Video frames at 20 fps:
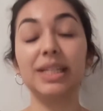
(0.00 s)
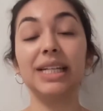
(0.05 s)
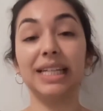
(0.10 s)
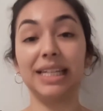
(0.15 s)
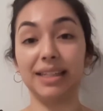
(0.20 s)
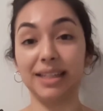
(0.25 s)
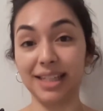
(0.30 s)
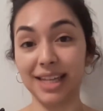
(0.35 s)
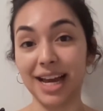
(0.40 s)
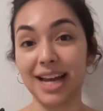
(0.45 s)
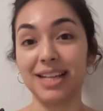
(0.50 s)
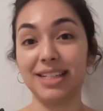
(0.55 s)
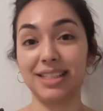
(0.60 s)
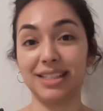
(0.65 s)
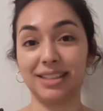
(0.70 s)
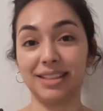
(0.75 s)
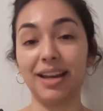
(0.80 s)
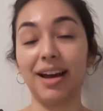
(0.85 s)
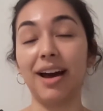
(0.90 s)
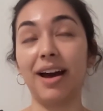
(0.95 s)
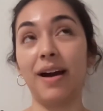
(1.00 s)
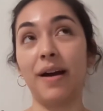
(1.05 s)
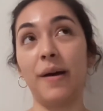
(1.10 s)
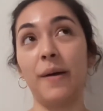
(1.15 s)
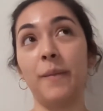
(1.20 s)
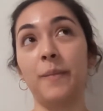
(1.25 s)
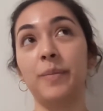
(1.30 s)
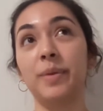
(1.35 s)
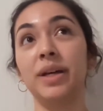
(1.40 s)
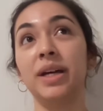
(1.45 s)
Yes.
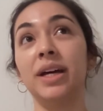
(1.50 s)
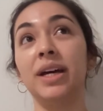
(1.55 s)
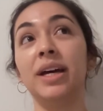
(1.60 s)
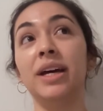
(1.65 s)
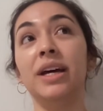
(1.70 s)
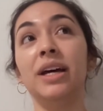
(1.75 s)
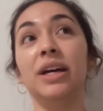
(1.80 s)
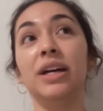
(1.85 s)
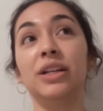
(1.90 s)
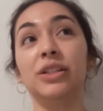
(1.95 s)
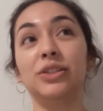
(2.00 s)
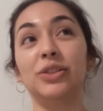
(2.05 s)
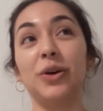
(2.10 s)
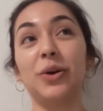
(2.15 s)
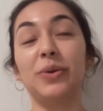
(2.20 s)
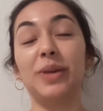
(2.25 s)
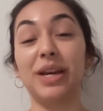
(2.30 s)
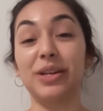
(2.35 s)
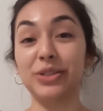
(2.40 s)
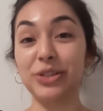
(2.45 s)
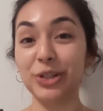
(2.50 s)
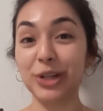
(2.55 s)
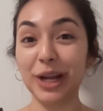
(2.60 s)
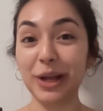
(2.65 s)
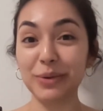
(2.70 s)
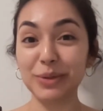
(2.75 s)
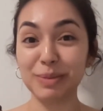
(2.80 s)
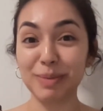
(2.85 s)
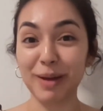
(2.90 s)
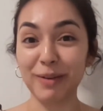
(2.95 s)
So yesterday
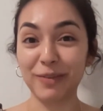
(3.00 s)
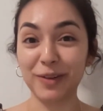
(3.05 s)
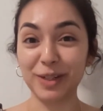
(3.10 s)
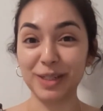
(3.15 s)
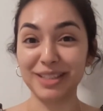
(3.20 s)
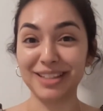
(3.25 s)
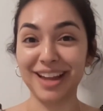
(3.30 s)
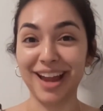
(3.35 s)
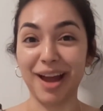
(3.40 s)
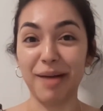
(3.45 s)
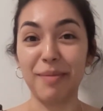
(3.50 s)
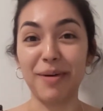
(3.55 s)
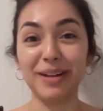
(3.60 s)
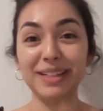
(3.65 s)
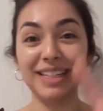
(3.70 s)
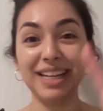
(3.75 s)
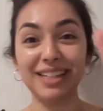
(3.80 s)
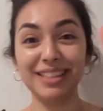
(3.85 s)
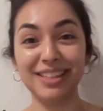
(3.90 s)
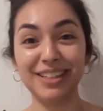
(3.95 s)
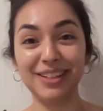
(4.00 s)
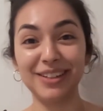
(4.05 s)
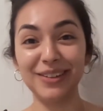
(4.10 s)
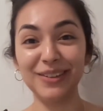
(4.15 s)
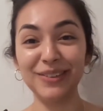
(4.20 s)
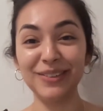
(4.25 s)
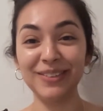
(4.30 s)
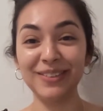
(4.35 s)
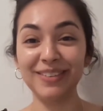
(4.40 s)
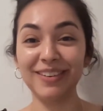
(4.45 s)
was my first day. I'm on day 2.
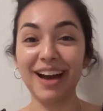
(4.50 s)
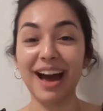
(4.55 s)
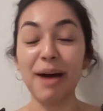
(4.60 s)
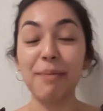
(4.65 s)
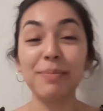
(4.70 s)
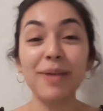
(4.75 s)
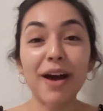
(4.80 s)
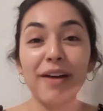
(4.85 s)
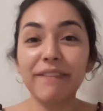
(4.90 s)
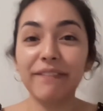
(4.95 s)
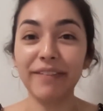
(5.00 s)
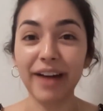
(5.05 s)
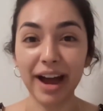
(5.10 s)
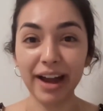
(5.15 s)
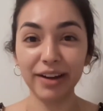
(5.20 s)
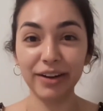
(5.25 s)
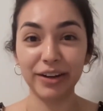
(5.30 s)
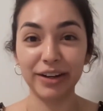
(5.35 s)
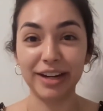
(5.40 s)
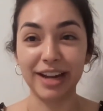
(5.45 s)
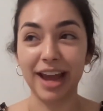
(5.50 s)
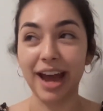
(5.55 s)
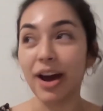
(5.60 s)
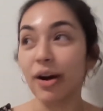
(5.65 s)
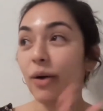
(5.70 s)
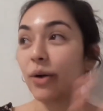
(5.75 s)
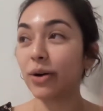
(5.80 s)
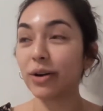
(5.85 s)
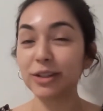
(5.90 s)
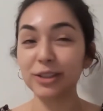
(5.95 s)
I'm not fired yet.
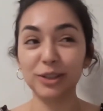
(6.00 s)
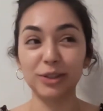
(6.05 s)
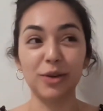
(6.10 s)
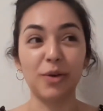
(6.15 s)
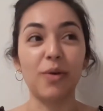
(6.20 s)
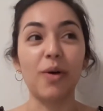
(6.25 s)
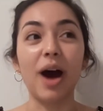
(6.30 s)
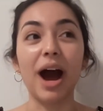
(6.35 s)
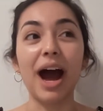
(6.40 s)
Also, I